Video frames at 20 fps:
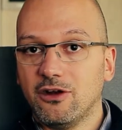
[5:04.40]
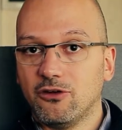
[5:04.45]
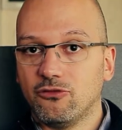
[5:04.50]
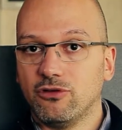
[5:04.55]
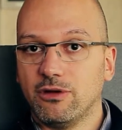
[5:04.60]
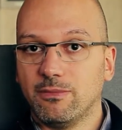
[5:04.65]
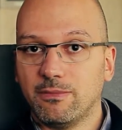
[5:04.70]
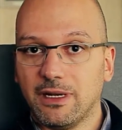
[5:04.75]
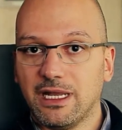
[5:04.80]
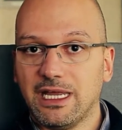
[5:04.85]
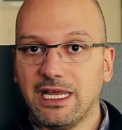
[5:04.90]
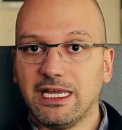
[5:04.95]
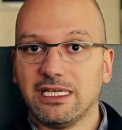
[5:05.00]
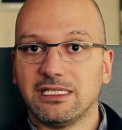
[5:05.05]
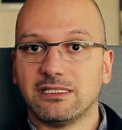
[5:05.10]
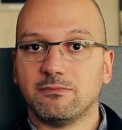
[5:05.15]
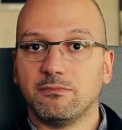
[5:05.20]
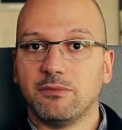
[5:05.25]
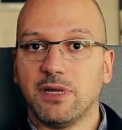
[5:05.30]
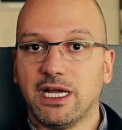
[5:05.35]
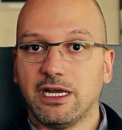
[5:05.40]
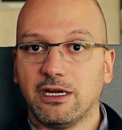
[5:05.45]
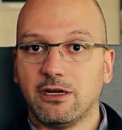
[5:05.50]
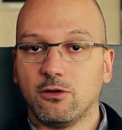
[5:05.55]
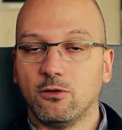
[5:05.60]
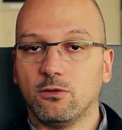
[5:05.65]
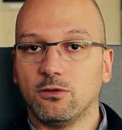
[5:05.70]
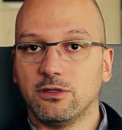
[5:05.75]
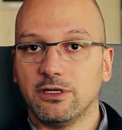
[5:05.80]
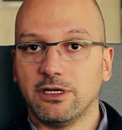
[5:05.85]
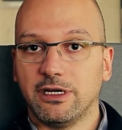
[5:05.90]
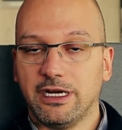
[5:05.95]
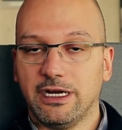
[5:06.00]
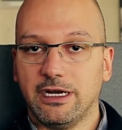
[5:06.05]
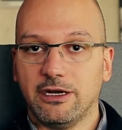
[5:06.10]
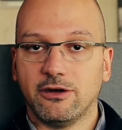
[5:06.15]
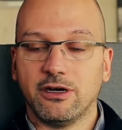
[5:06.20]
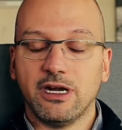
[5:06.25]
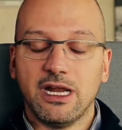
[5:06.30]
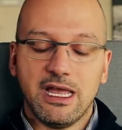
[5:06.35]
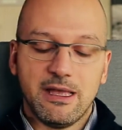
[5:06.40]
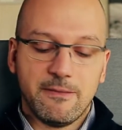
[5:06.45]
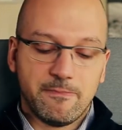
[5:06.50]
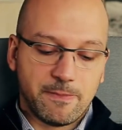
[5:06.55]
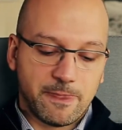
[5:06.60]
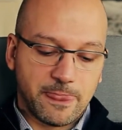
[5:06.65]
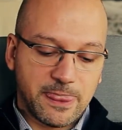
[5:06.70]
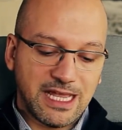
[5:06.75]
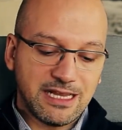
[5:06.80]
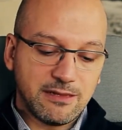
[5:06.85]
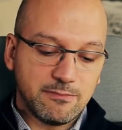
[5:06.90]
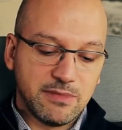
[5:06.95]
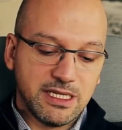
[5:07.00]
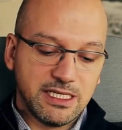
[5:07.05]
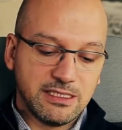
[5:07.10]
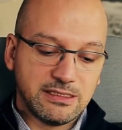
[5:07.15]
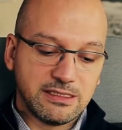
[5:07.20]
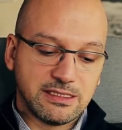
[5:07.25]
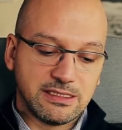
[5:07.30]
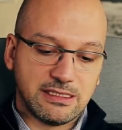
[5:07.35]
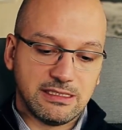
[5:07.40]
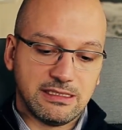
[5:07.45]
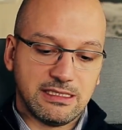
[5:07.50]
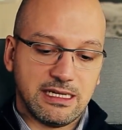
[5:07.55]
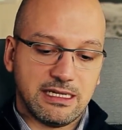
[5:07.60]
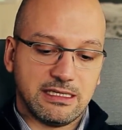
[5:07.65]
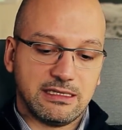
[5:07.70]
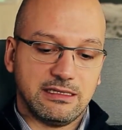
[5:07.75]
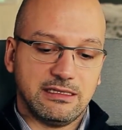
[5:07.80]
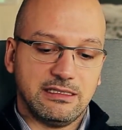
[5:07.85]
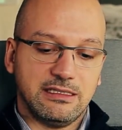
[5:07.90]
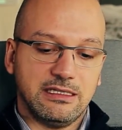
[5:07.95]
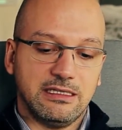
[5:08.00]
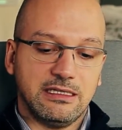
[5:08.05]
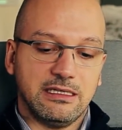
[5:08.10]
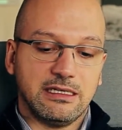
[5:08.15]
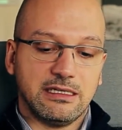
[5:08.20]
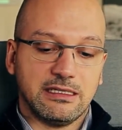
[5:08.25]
replaced by colder air. That means that the